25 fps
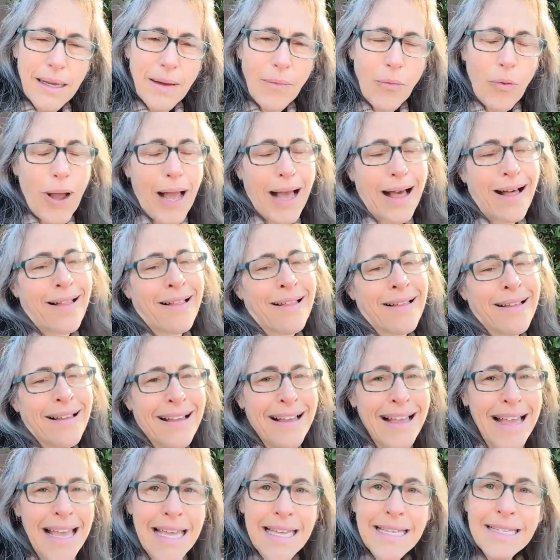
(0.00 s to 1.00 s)
Well,
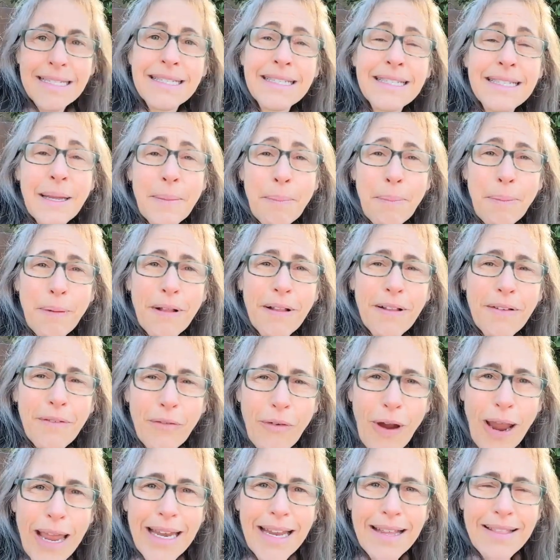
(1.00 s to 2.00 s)
simple
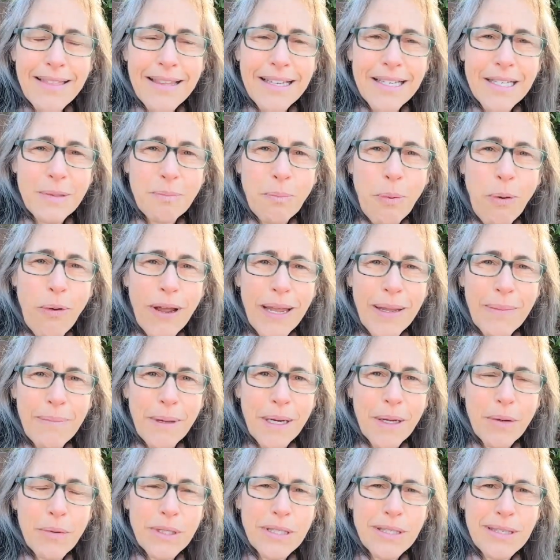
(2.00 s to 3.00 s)
right at this point,
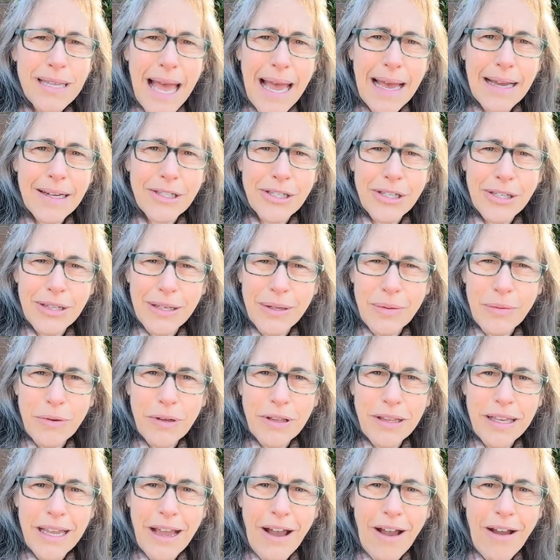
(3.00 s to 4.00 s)
but it was actually
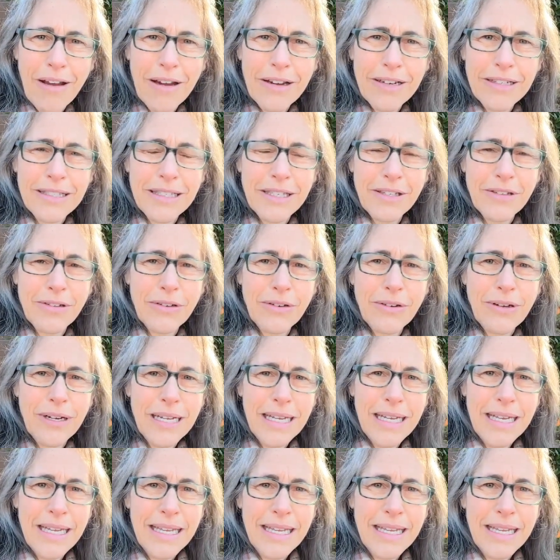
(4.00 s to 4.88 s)
really hard to